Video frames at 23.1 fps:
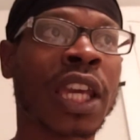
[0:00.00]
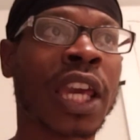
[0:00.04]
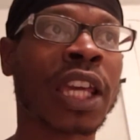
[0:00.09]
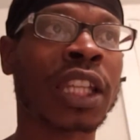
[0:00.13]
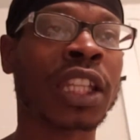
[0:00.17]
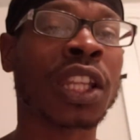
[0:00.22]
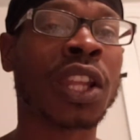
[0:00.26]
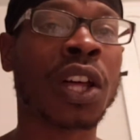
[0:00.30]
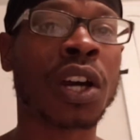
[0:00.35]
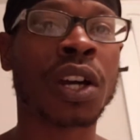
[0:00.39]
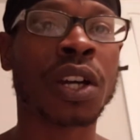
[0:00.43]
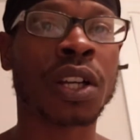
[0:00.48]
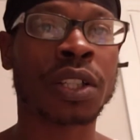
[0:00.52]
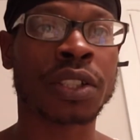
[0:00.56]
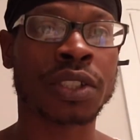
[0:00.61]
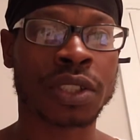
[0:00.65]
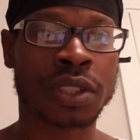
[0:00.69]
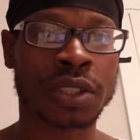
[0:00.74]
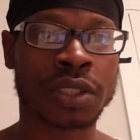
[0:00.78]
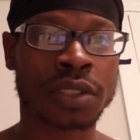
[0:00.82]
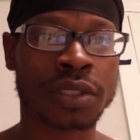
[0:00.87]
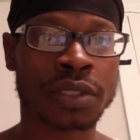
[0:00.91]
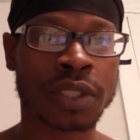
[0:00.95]
at
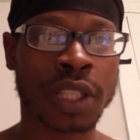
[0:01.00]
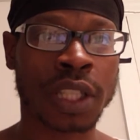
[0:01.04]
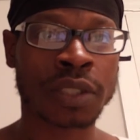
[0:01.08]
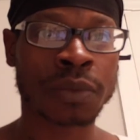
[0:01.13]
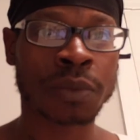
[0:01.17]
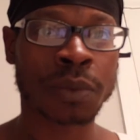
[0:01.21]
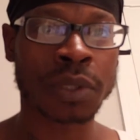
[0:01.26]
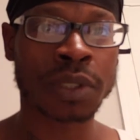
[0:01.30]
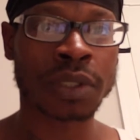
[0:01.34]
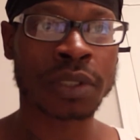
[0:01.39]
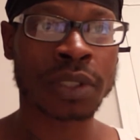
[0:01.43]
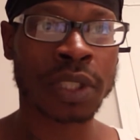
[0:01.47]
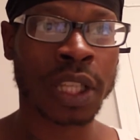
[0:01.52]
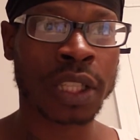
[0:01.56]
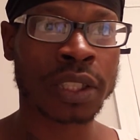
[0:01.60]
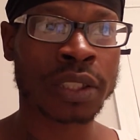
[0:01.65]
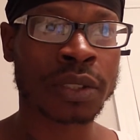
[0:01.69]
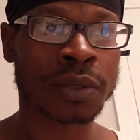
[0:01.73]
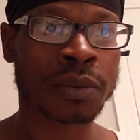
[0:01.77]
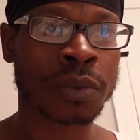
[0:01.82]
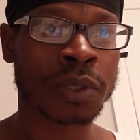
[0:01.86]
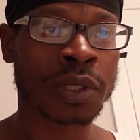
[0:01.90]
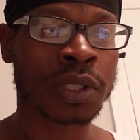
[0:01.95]
large. That's what
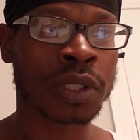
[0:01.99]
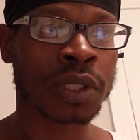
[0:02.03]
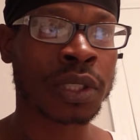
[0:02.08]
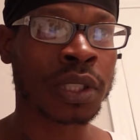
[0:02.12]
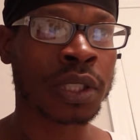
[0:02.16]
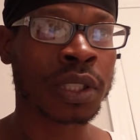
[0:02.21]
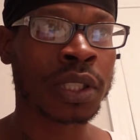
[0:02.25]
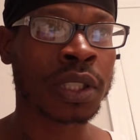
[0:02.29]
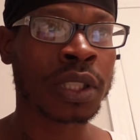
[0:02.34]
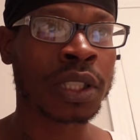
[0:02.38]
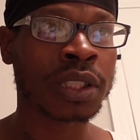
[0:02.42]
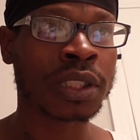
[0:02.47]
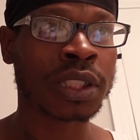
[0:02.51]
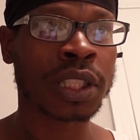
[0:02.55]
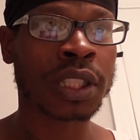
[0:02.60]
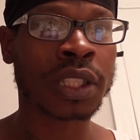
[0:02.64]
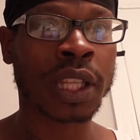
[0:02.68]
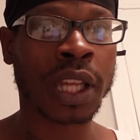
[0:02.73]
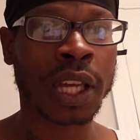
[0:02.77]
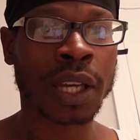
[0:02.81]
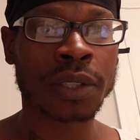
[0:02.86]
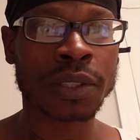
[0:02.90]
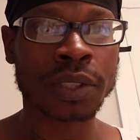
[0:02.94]

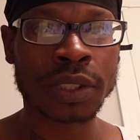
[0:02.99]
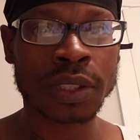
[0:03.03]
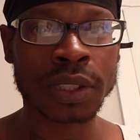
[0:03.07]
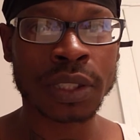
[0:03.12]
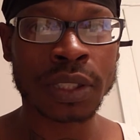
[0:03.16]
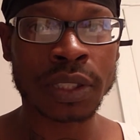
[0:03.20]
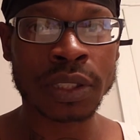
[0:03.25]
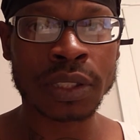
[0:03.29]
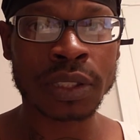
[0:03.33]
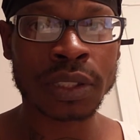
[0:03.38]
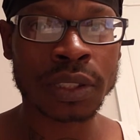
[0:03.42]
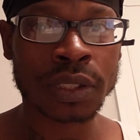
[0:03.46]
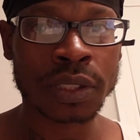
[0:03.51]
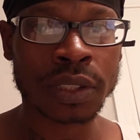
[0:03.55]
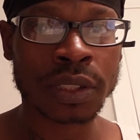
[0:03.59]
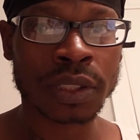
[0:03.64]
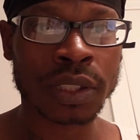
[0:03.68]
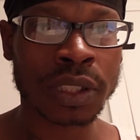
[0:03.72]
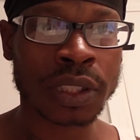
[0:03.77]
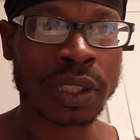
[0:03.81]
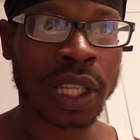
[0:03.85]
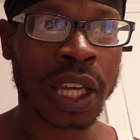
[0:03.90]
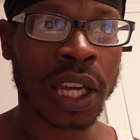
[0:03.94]
10th house is.
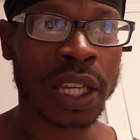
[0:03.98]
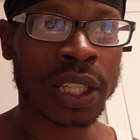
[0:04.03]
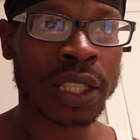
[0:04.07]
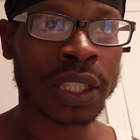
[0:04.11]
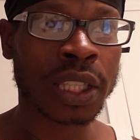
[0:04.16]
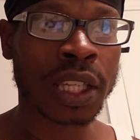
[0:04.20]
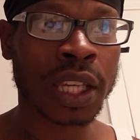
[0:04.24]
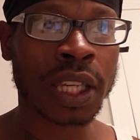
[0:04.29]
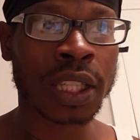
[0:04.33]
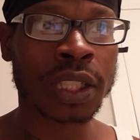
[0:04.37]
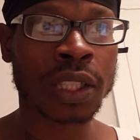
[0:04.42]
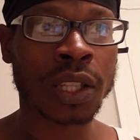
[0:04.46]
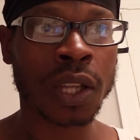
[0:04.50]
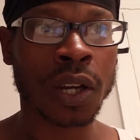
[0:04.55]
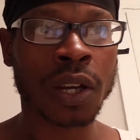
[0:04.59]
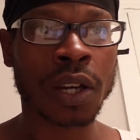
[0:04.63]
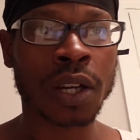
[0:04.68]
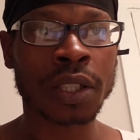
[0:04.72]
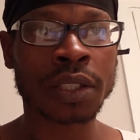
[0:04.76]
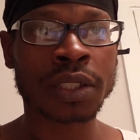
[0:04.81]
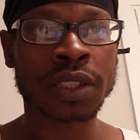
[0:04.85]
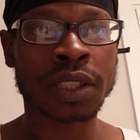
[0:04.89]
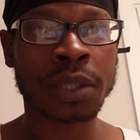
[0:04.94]
Society at
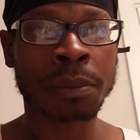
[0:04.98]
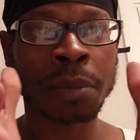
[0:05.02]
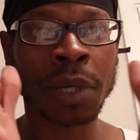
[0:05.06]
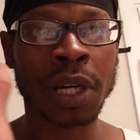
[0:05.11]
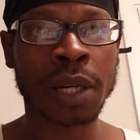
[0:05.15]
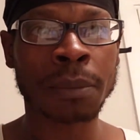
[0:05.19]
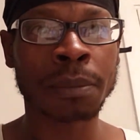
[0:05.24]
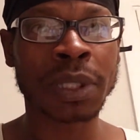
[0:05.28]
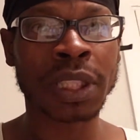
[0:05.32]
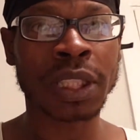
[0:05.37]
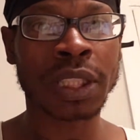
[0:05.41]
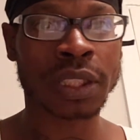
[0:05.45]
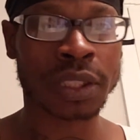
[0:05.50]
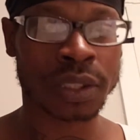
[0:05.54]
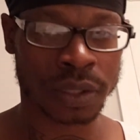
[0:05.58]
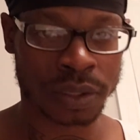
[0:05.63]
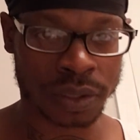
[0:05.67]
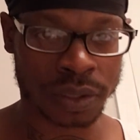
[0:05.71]
large, the public.